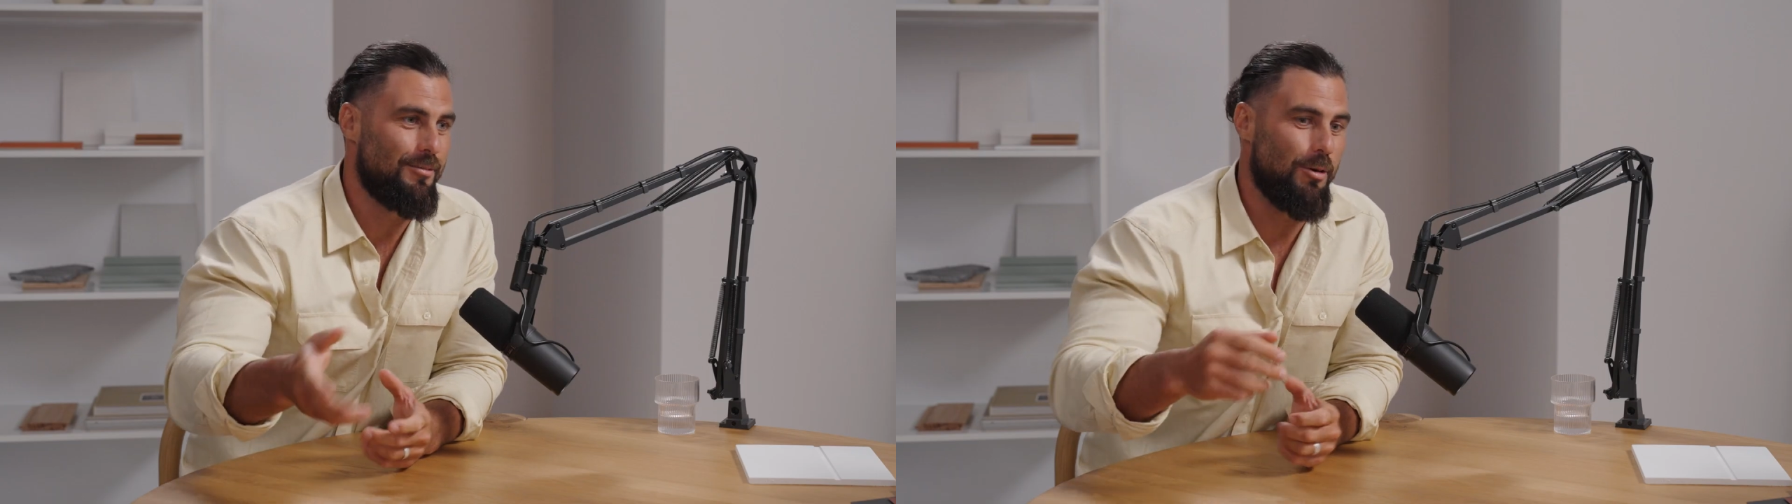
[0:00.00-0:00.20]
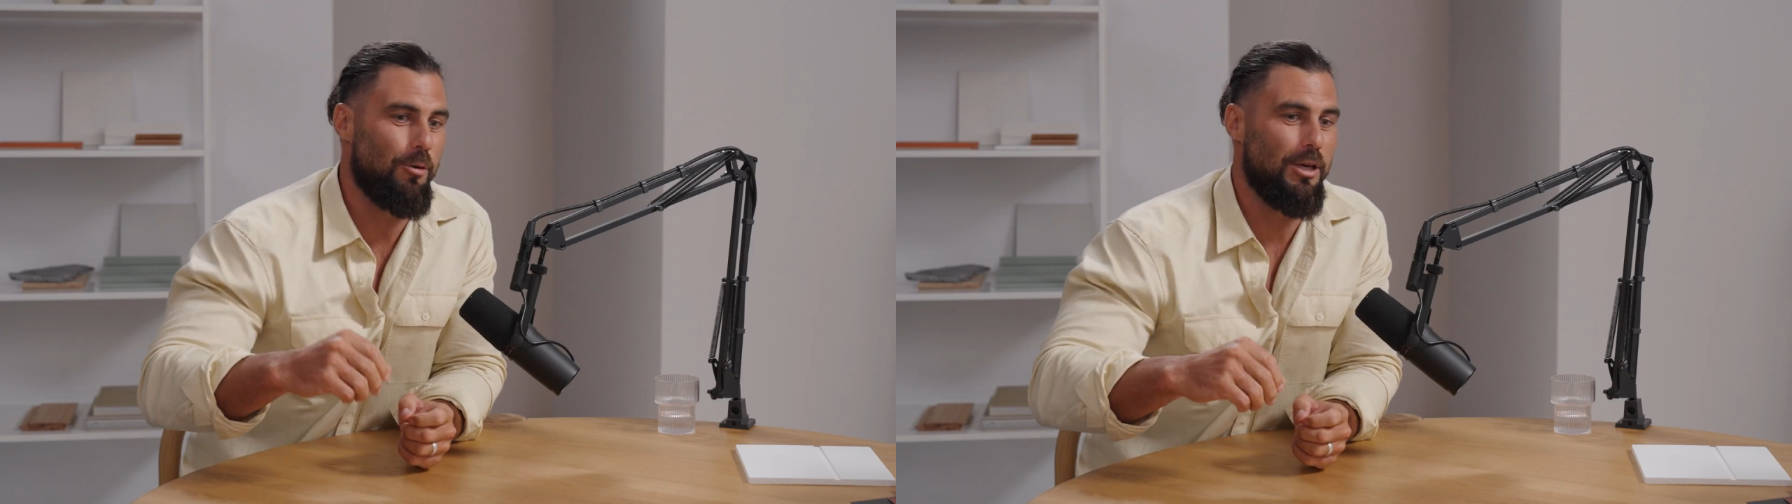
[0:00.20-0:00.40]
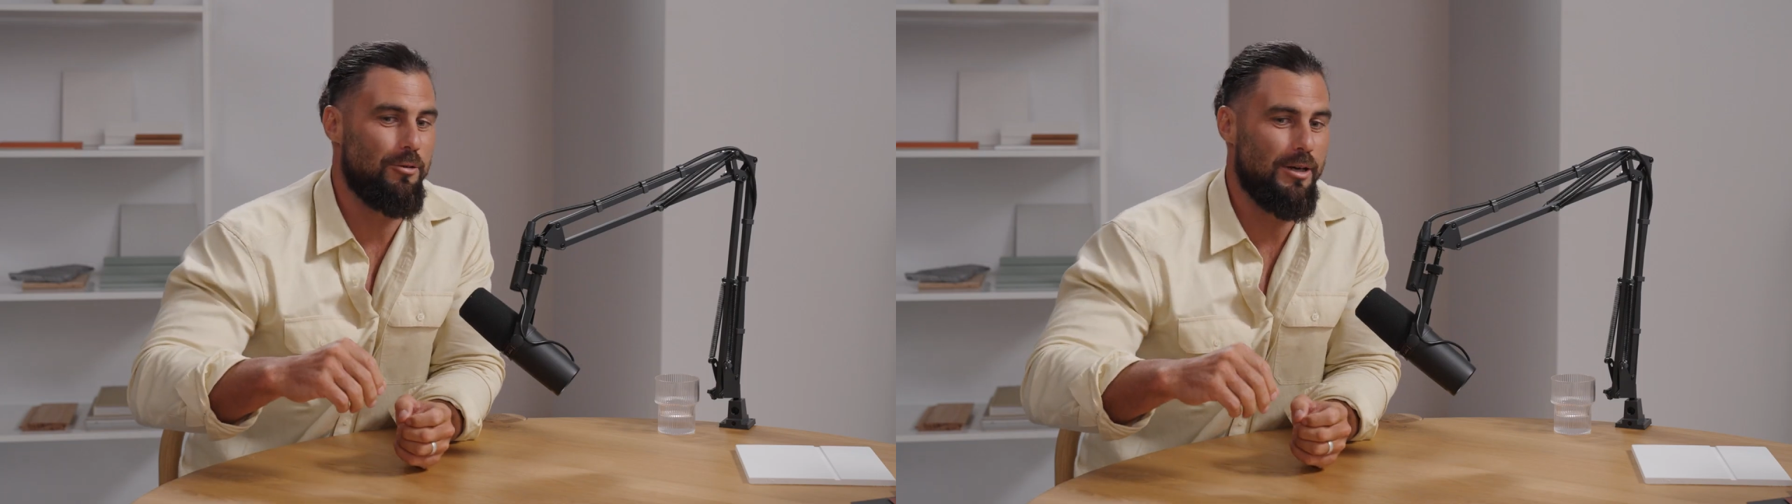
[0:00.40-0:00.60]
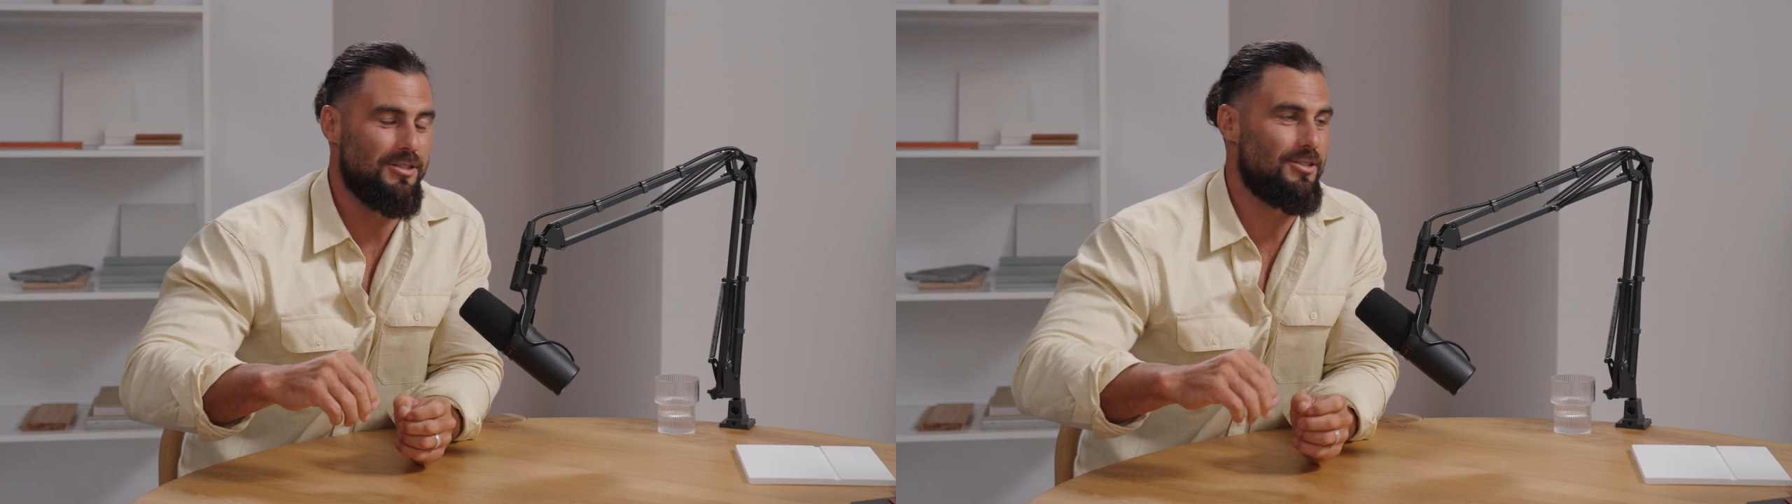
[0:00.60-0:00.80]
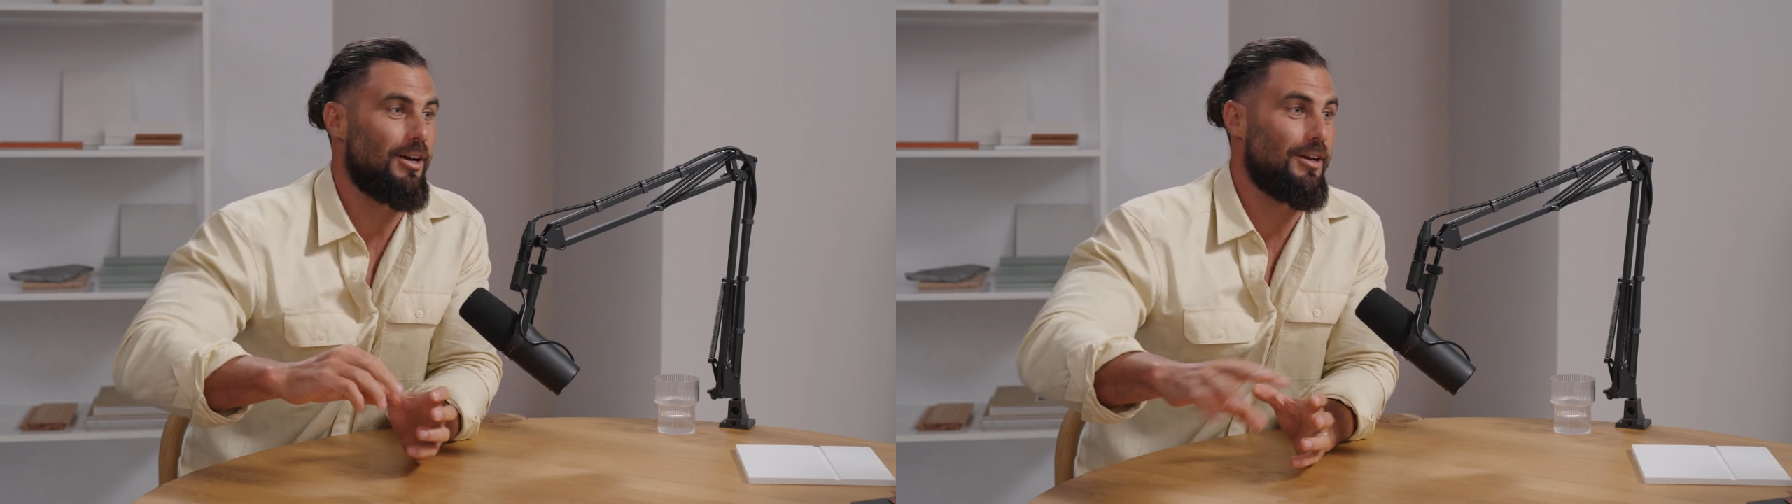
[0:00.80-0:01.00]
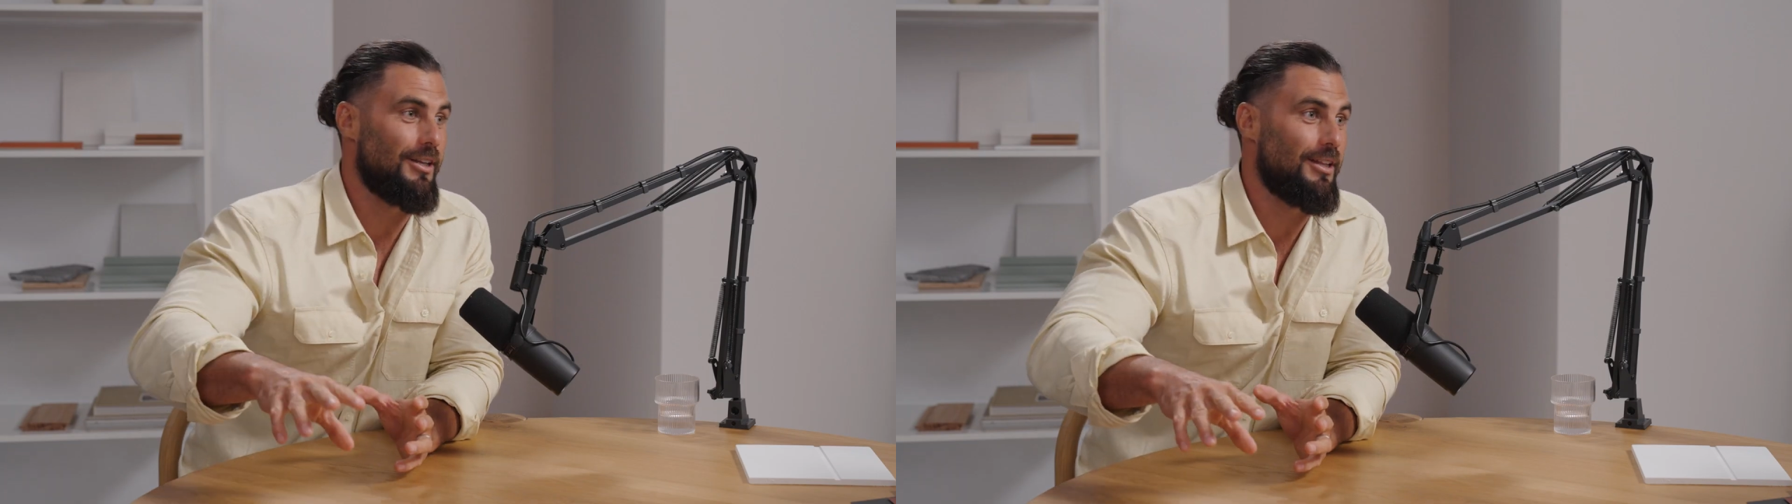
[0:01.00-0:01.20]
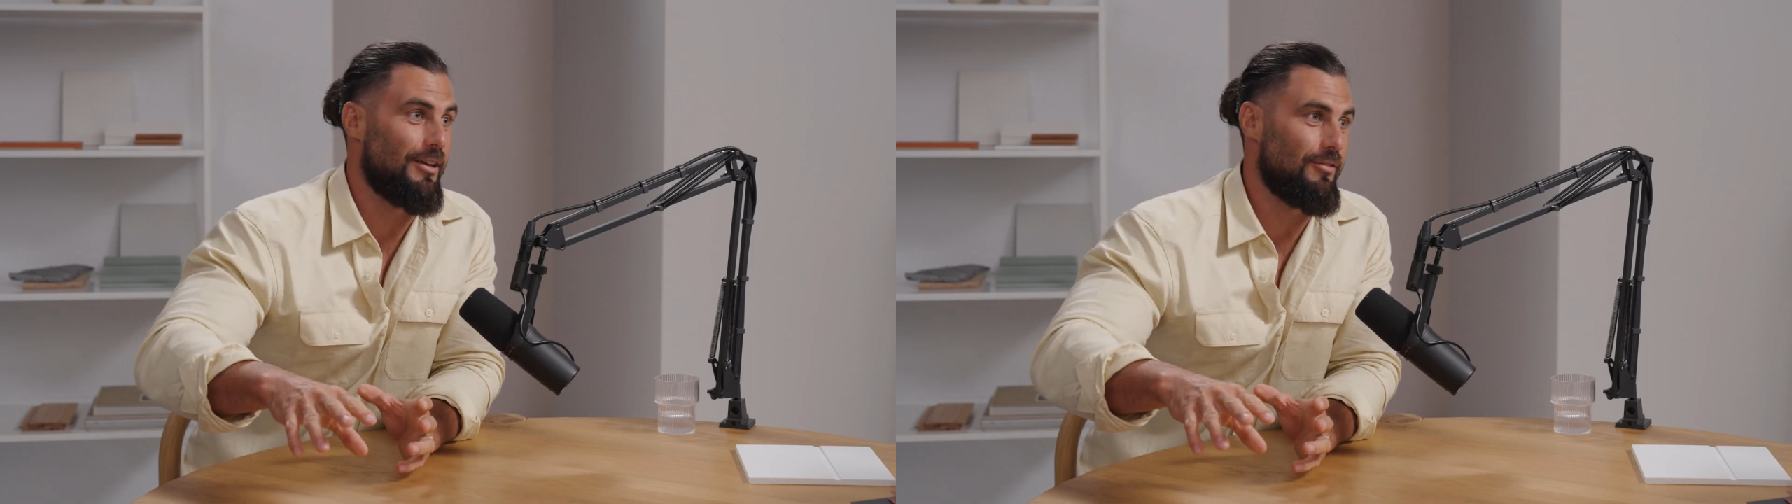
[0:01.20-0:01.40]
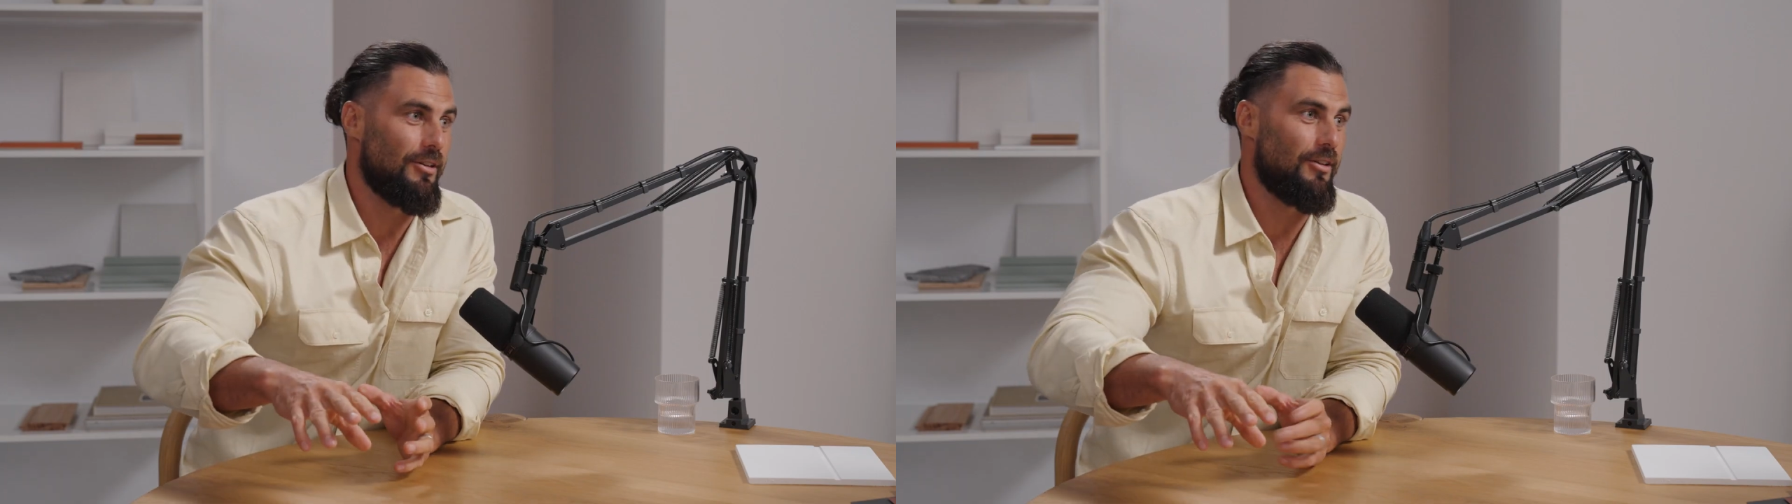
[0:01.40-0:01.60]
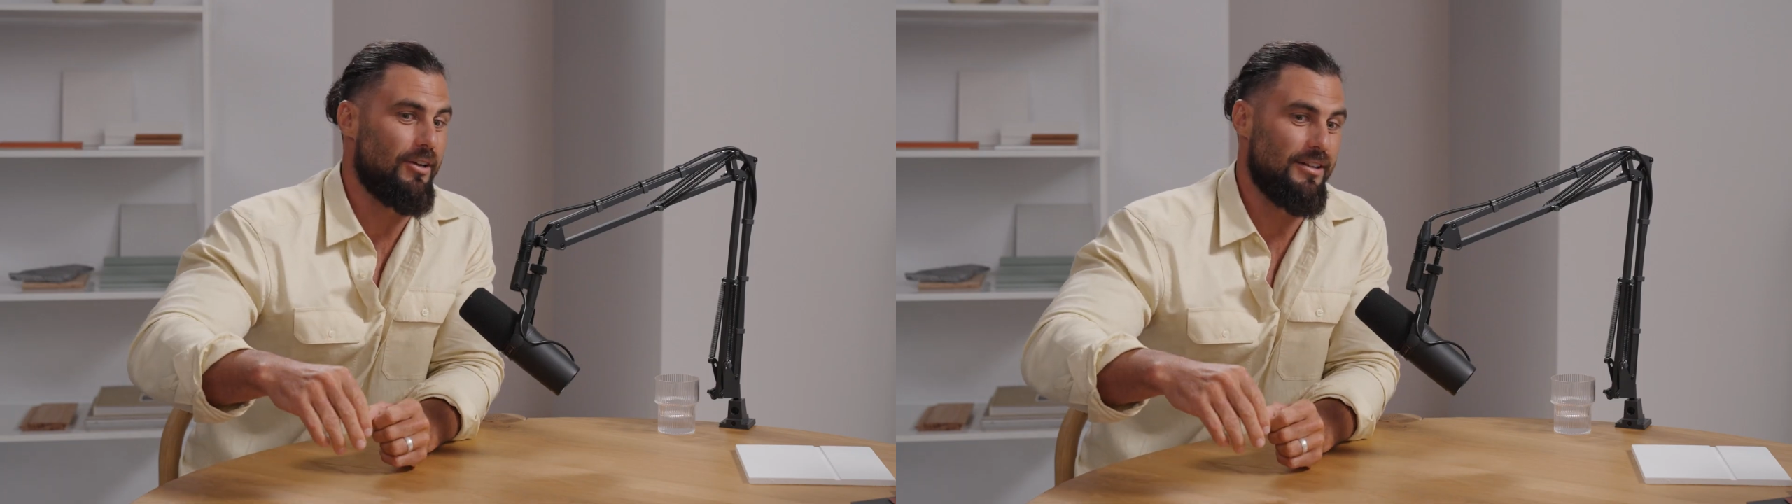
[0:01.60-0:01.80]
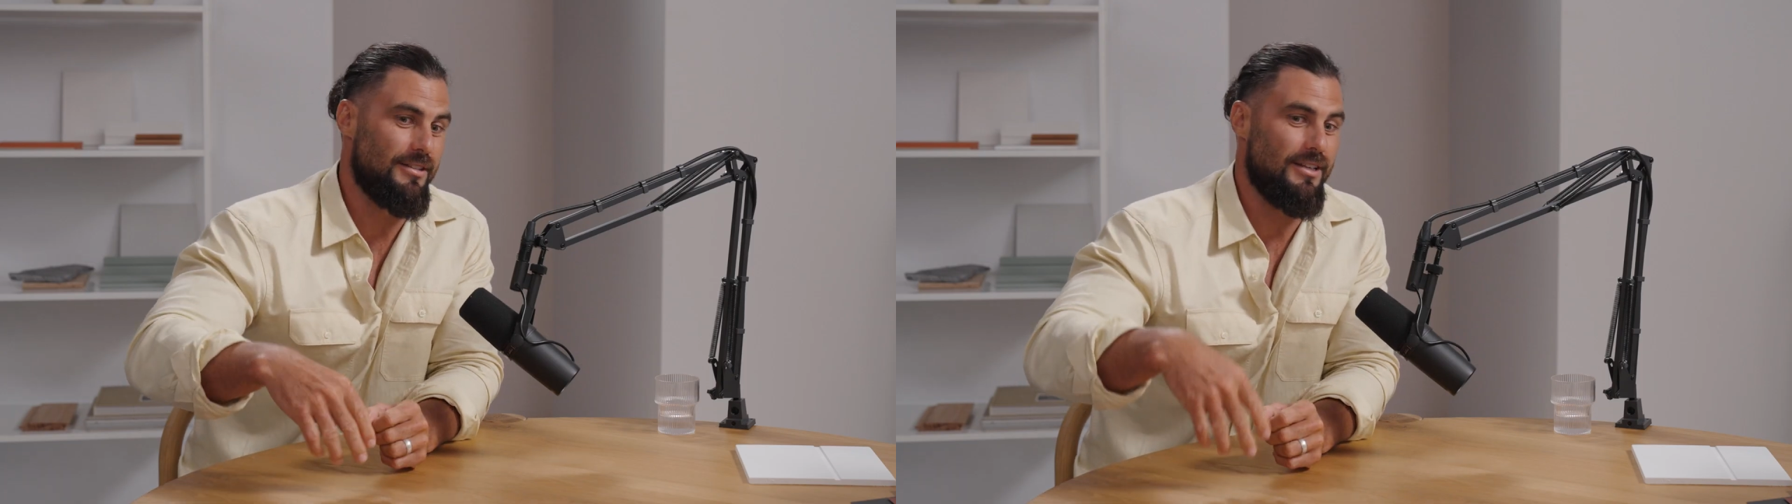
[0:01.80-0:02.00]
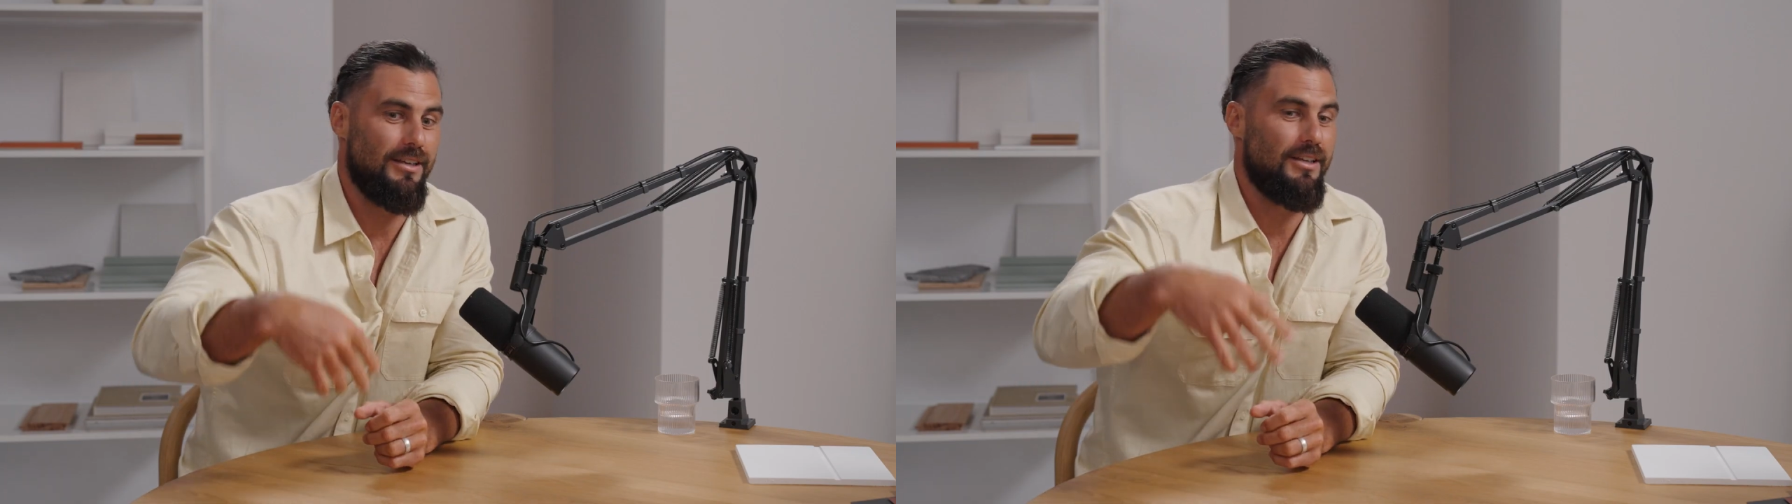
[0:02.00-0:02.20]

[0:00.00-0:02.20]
but we always chuck it in there for the client to say,